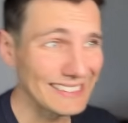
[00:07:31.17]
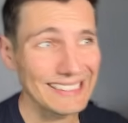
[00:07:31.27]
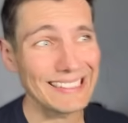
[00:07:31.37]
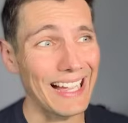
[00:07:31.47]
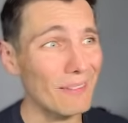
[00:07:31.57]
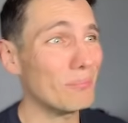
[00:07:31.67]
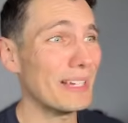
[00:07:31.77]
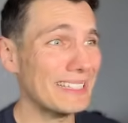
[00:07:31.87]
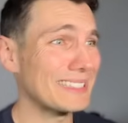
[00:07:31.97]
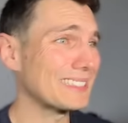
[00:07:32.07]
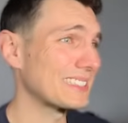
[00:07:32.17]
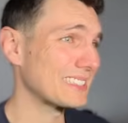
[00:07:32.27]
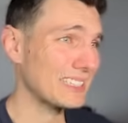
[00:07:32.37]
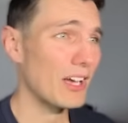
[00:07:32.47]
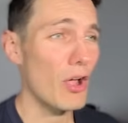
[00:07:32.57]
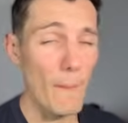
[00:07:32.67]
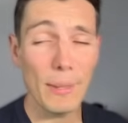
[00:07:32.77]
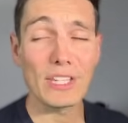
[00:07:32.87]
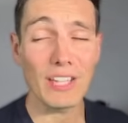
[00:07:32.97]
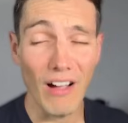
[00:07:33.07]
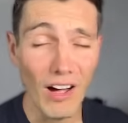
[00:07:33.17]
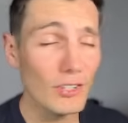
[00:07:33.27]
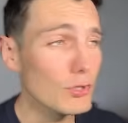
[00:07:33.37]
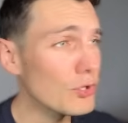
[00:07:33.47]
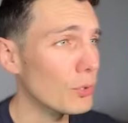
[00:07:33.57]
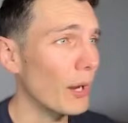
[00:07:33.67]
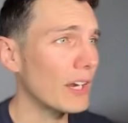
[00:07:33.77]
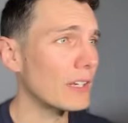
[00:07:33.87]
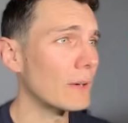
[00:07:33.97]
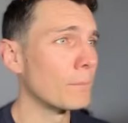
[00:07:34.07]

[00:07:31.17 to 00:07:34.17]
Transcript: that makes it a bit hard to trade.